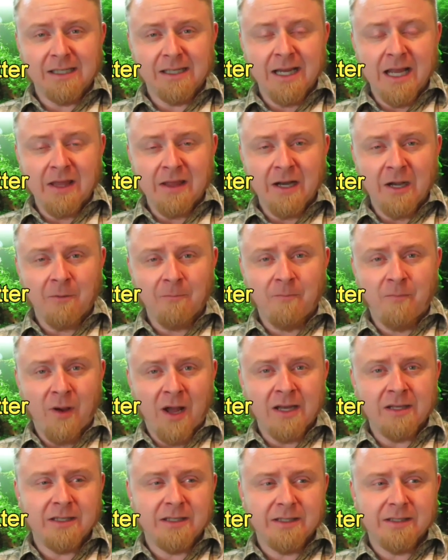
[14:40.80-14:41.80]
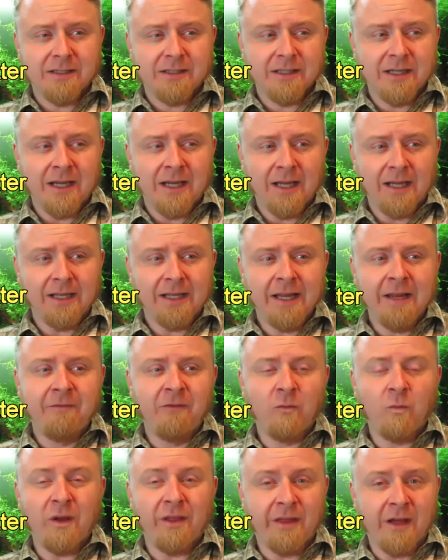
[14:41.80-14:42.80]
in there, but
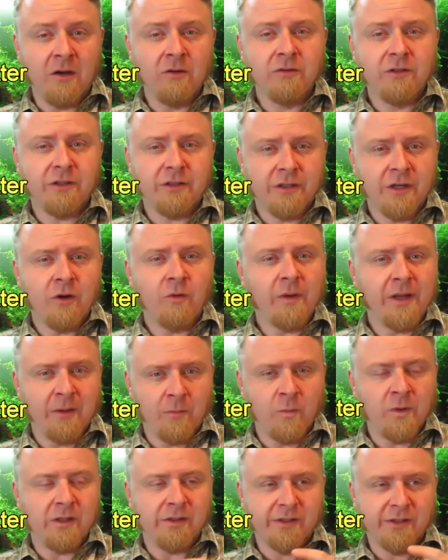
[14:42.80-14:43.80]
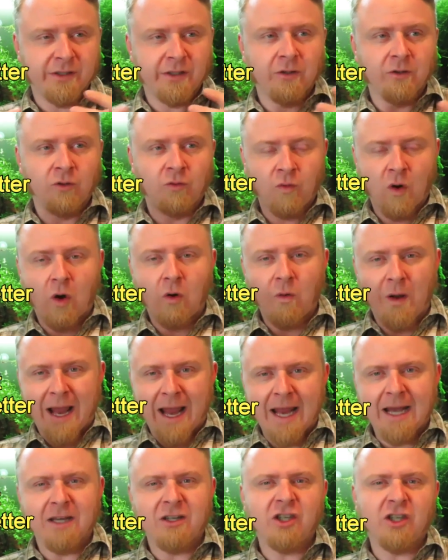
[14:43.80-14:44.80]
even without, it will still grow,
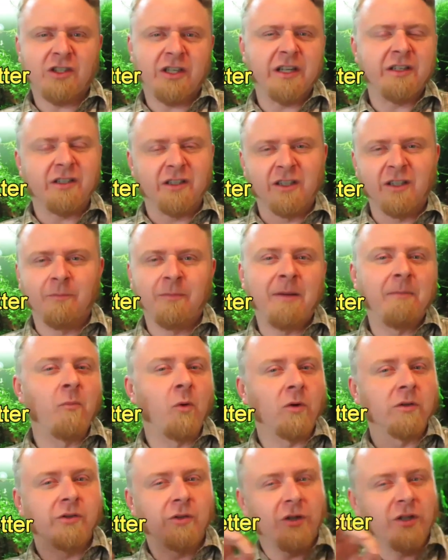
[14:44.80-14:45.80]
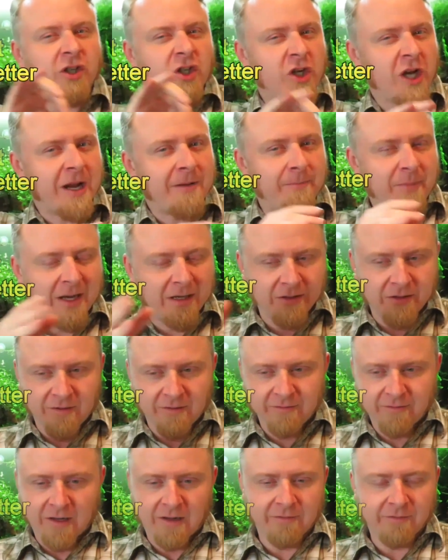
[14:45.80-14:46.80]
and it just takes a little bit more sort of shaping
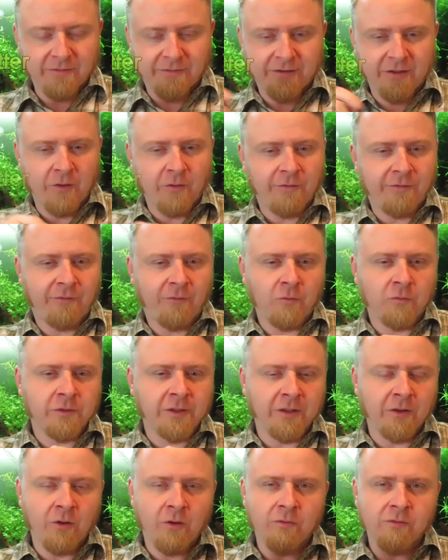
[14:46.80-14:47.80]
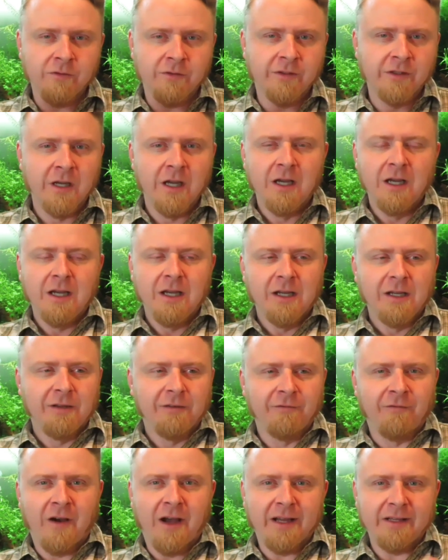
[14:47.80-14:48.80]
of folding those
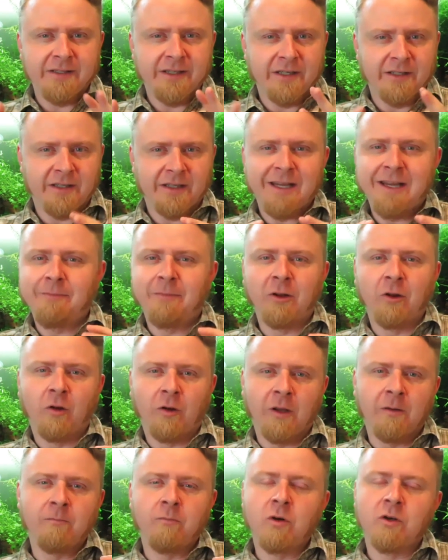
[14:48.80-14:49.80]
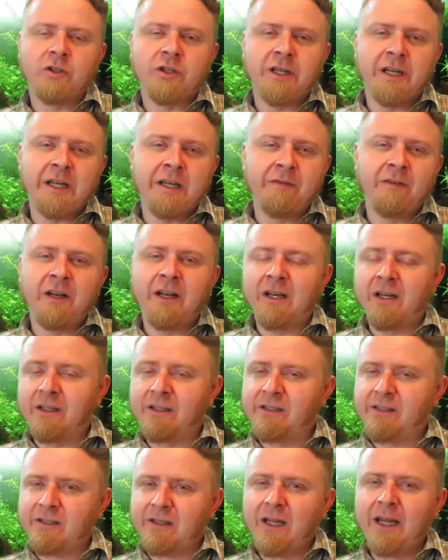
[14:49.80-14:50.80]
vines in to keep it looking bushy, even in a
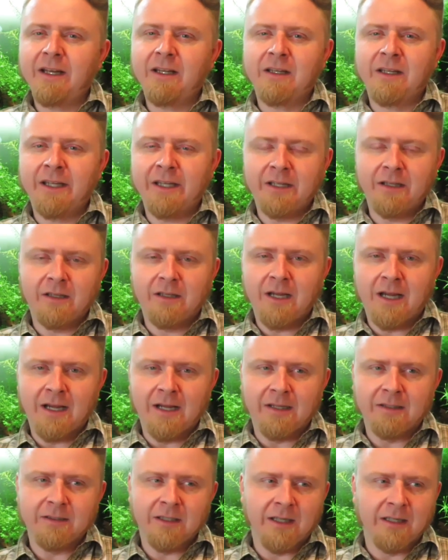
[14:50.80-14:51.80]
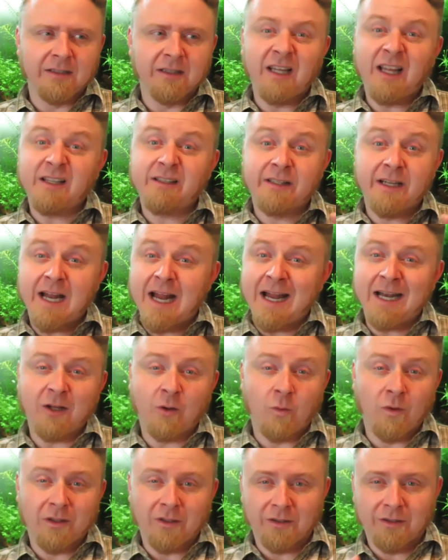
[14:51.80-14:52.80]
slightly less than
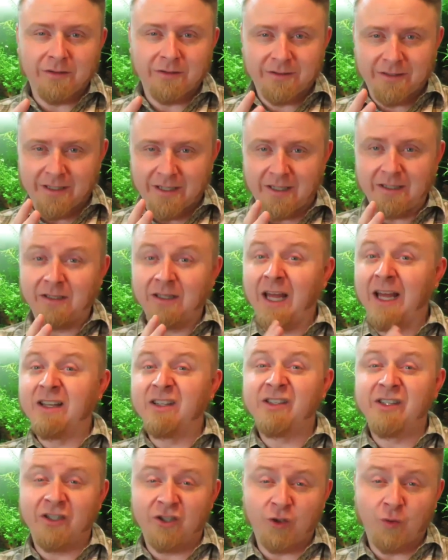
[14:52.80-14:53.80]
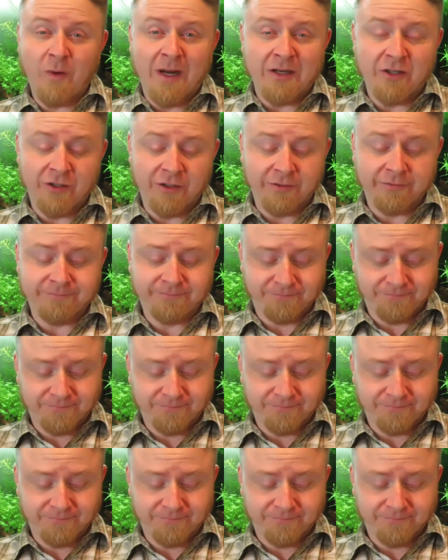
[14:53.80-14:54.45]
adequate light situation.